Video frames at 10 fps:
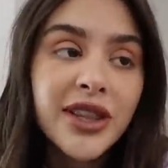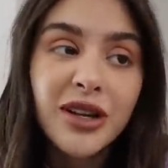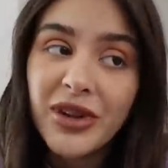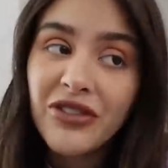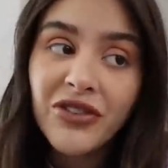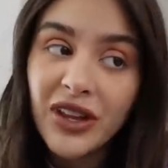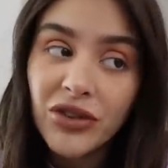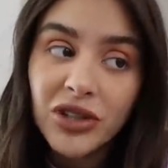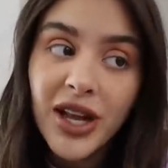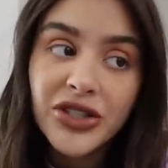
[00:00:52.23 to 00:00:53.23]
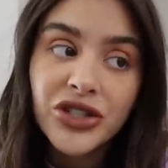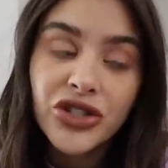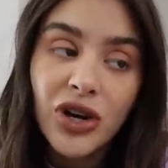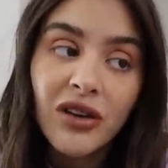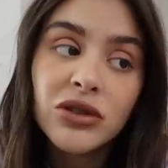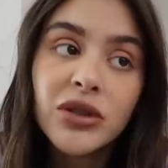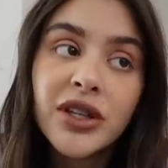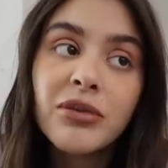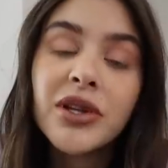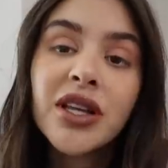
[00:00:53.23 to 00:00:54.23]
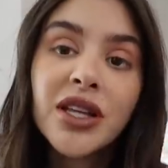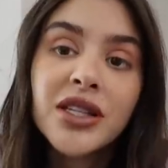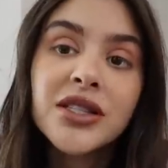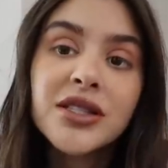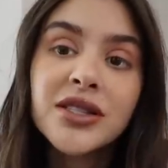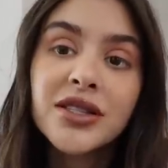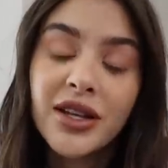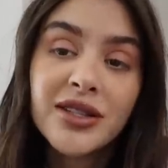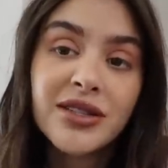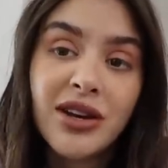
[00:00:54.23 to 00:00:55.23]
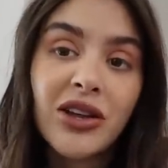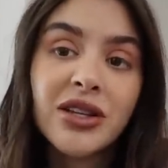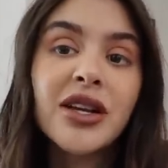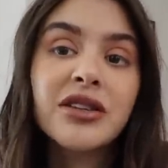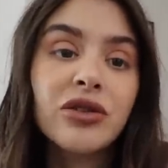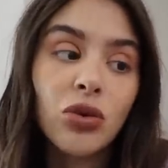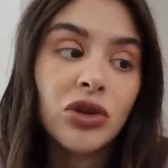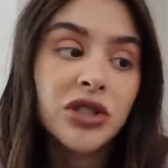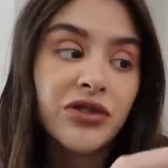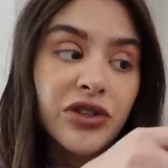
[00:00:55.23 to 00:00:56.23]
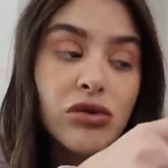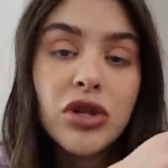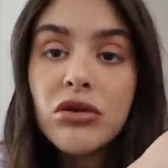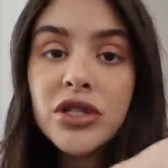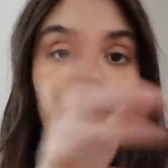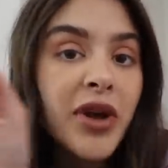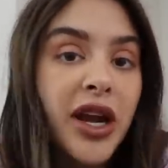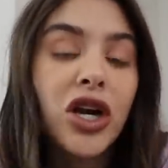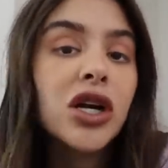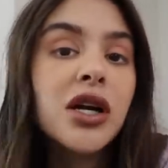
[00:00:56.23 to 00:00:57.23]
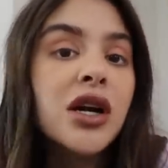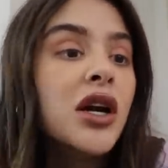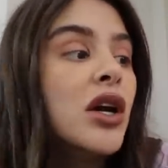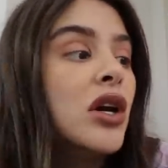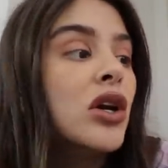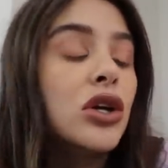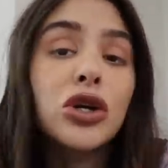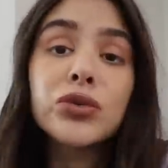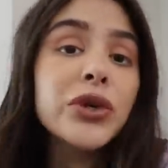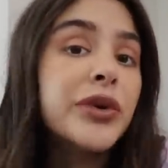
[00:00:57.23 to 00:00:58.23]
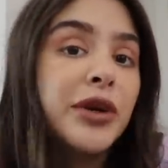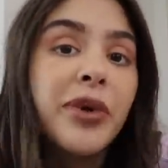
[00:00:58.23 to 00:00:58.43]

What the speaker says: They're my favorite lash to travel with because it's not the end of the world if you lose a pair or ruin a